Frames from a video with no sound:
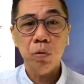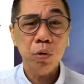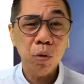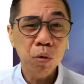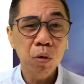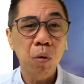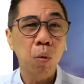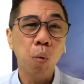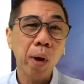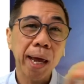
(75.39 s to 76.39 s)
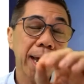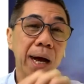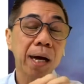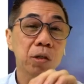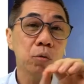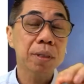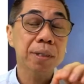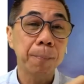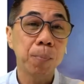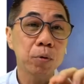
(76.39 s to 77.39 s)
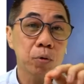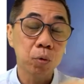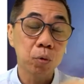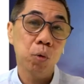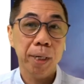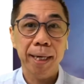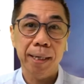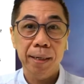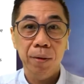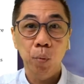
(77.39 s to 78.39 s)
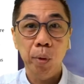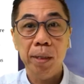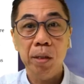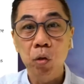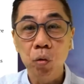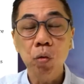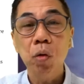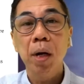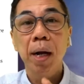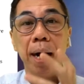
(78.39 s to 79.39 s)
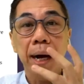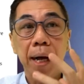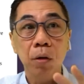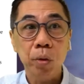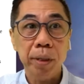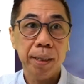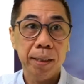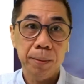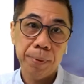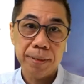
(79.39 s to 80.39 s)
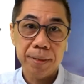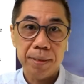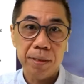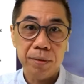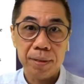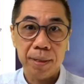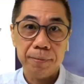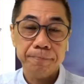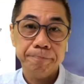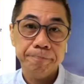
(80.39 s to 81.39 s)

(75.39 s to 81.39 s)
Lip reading: You don't know where are you supposed to look at when you are looking at the presentation slide.